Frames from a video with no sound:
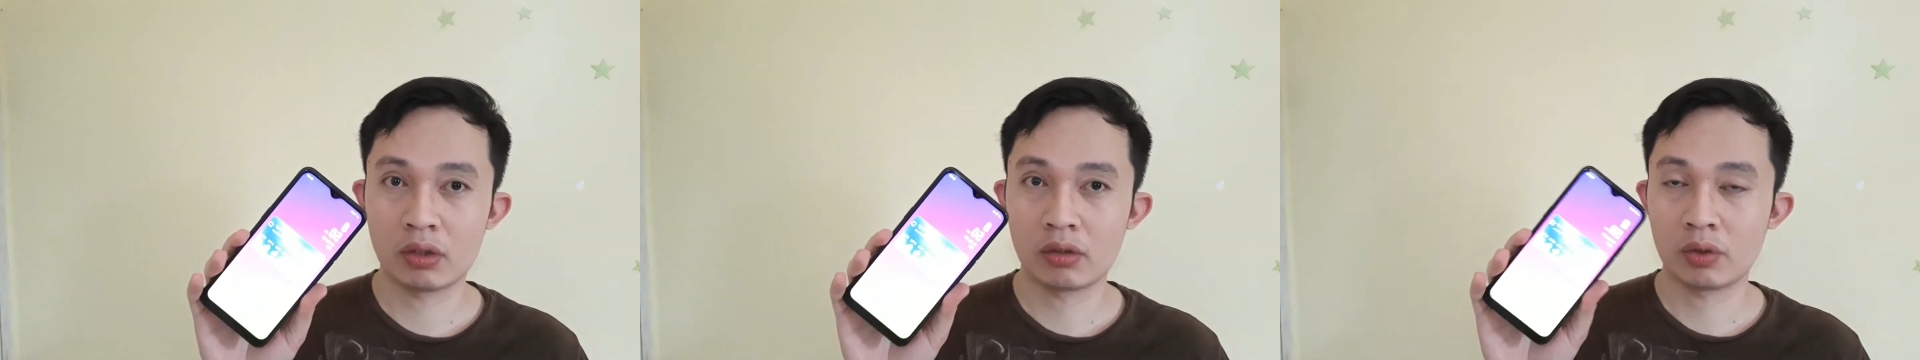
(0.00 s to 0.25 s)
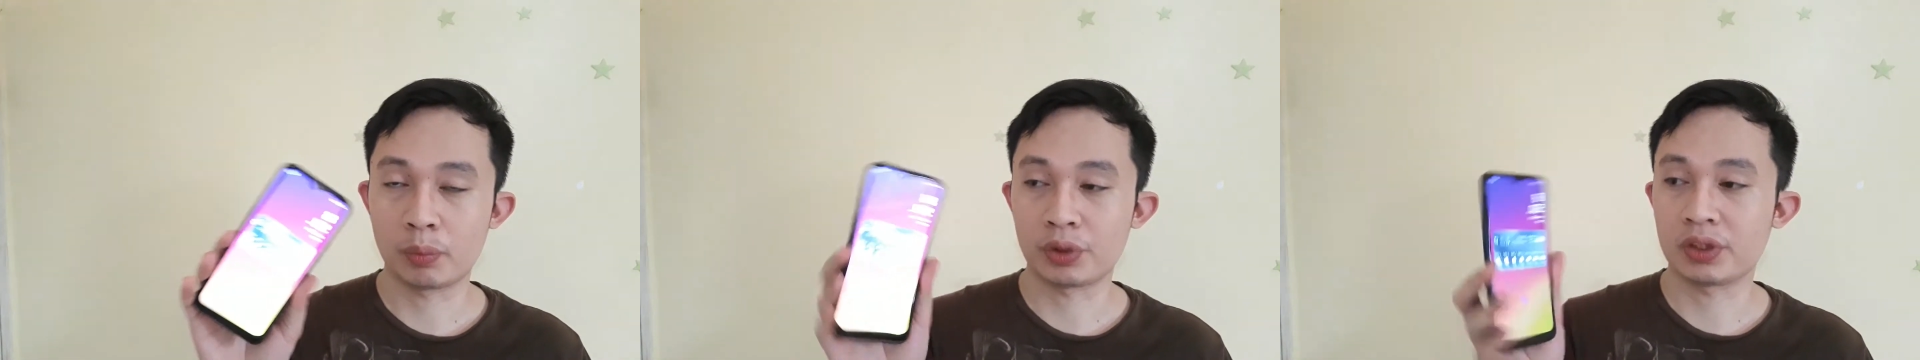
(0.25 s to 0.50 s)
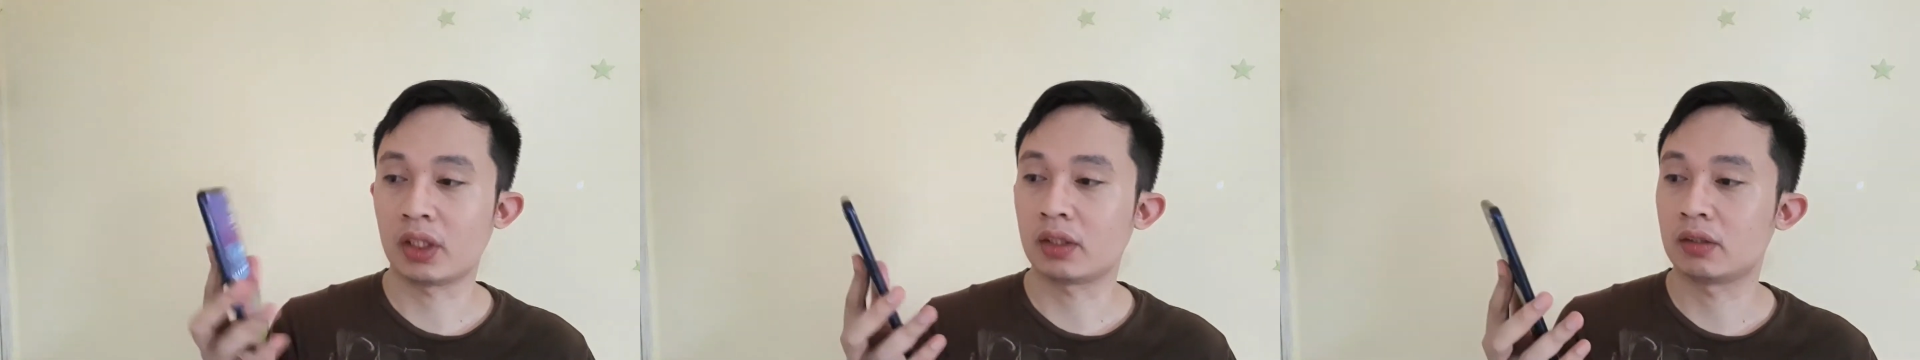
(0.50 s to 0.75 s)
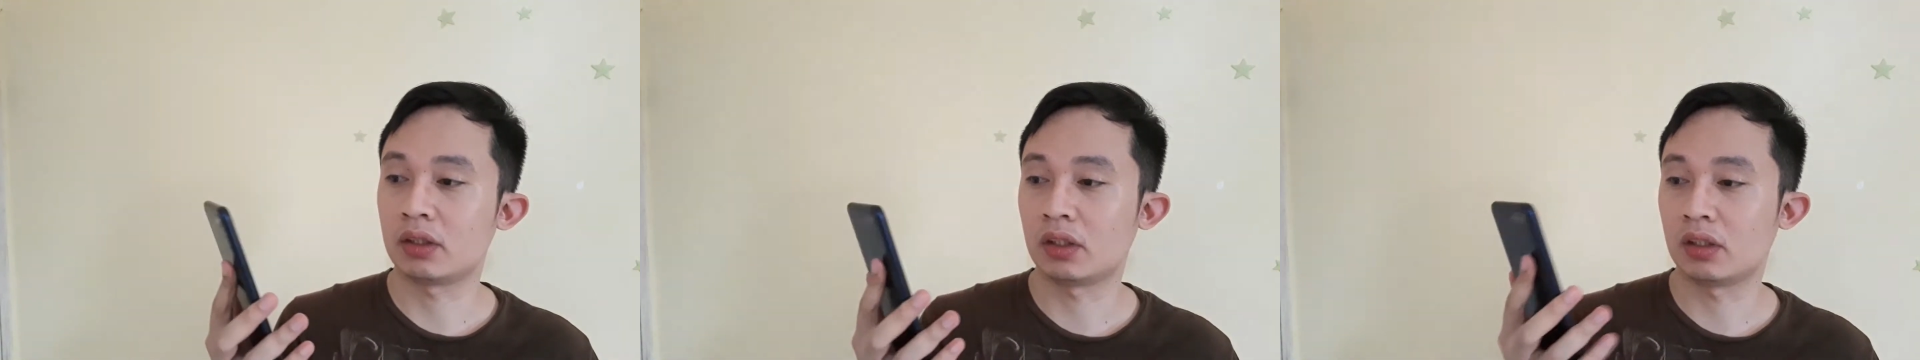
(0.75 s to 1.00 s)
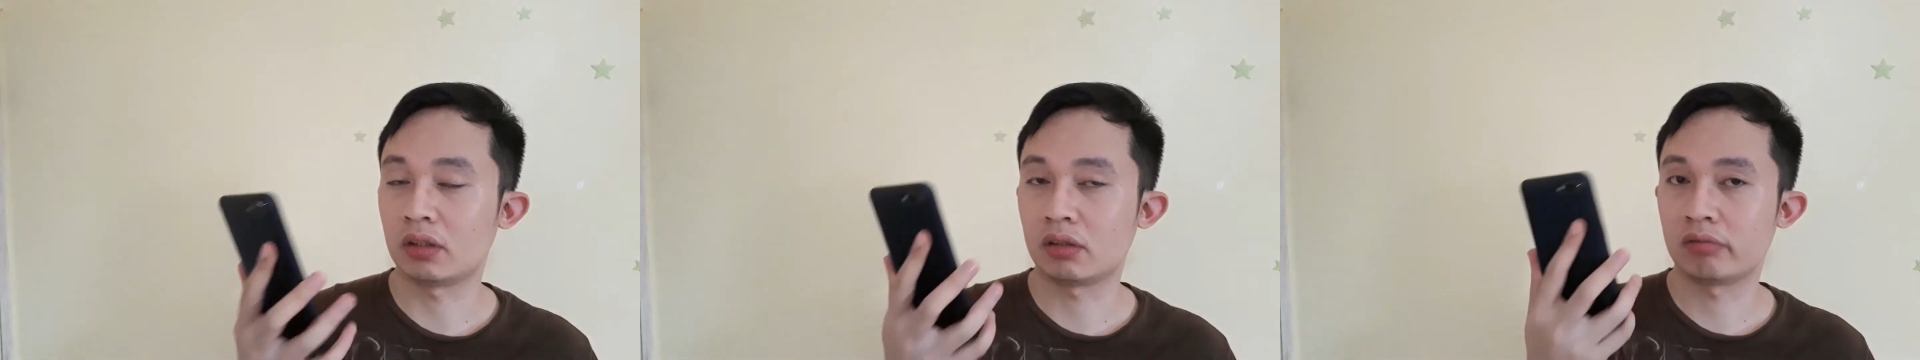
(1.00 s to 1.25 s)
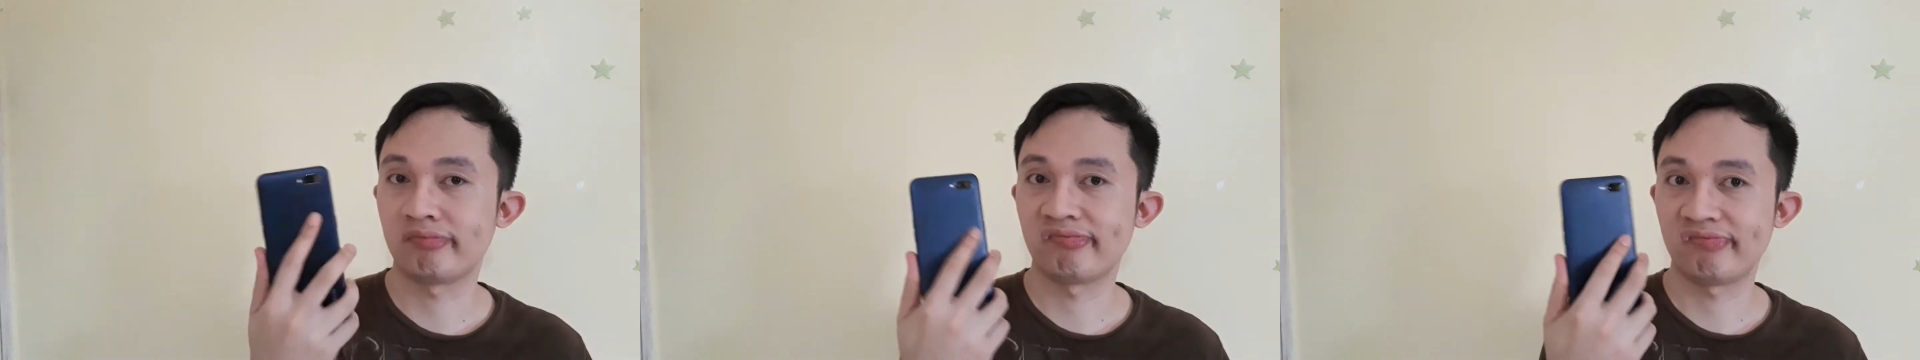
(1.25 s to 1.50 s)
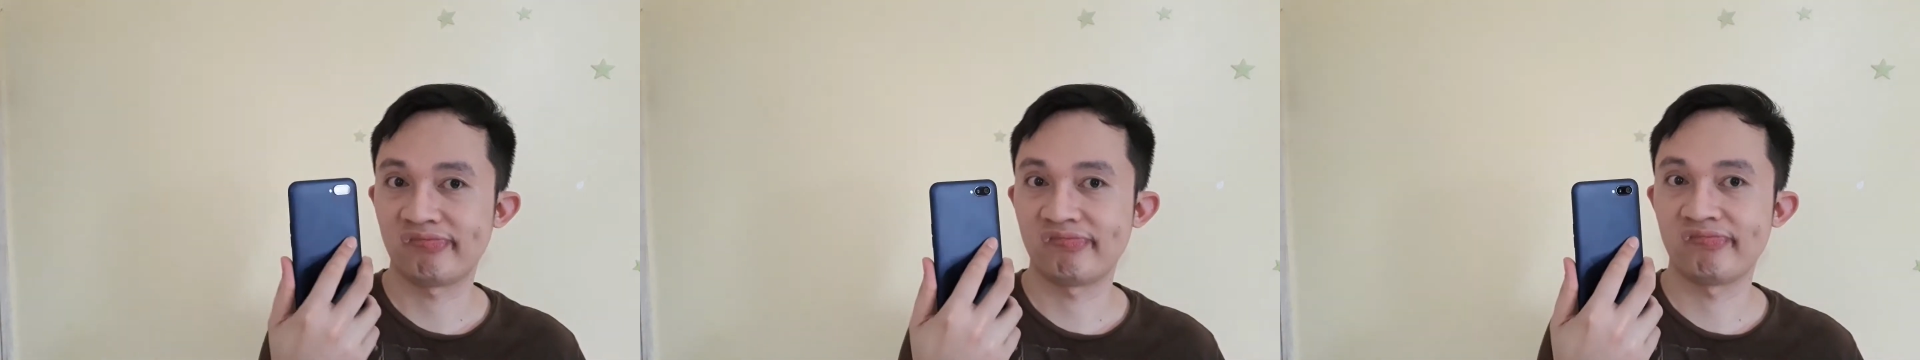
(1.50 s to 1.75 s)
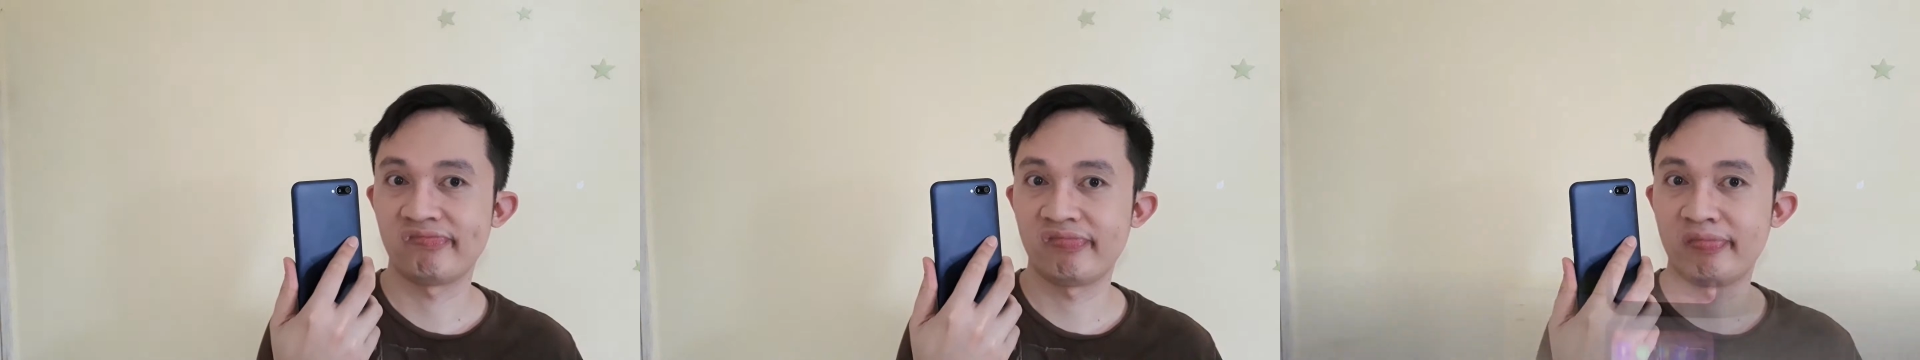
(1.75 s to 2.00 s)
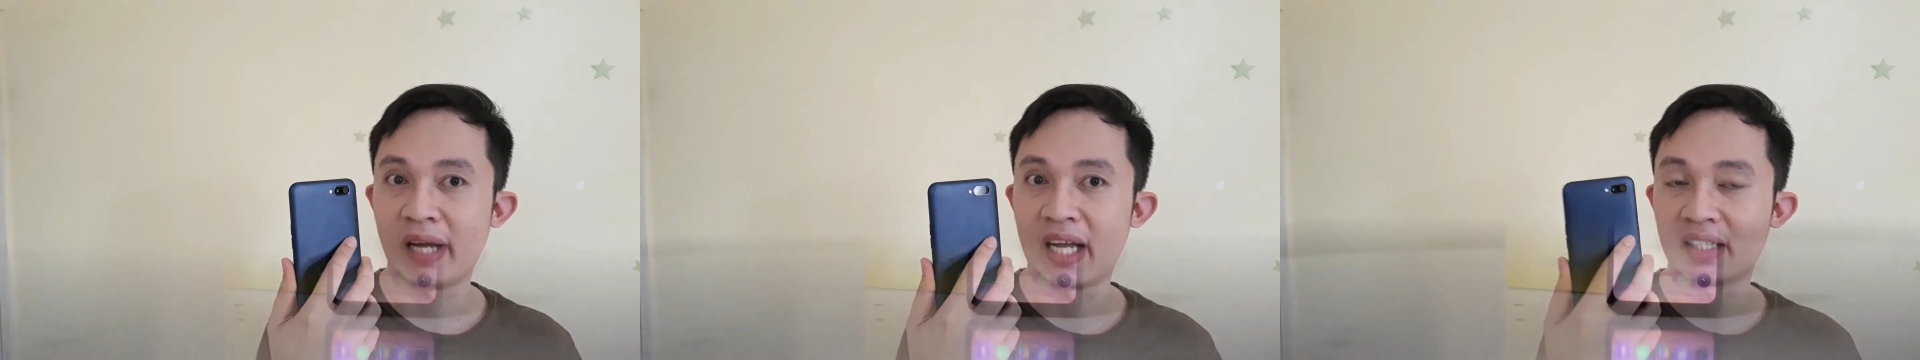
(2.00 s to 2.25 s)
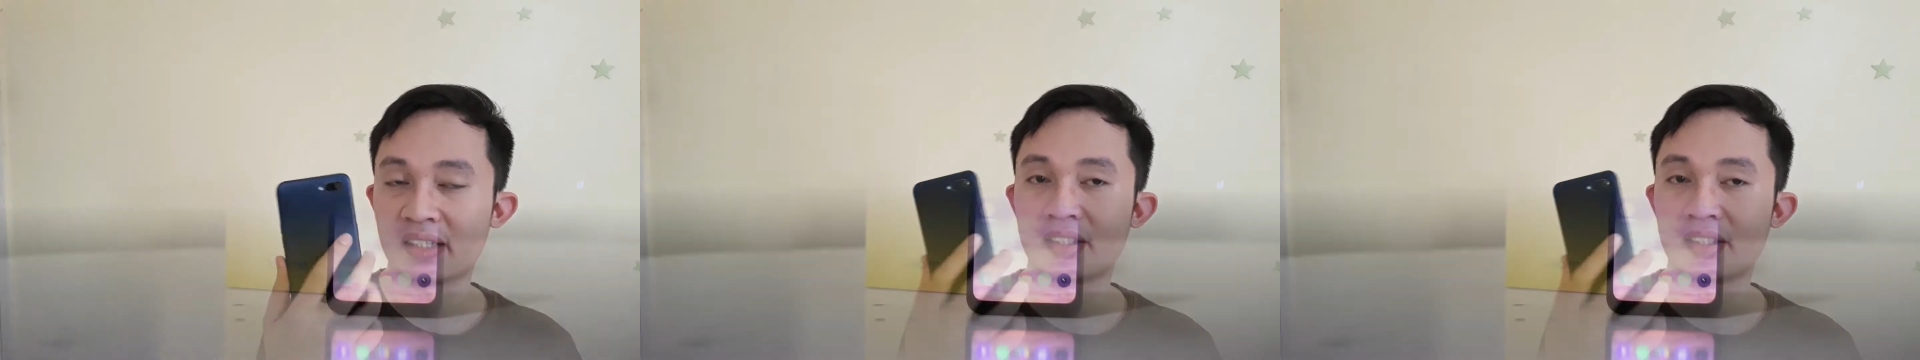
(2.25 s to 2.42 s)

to protect the back.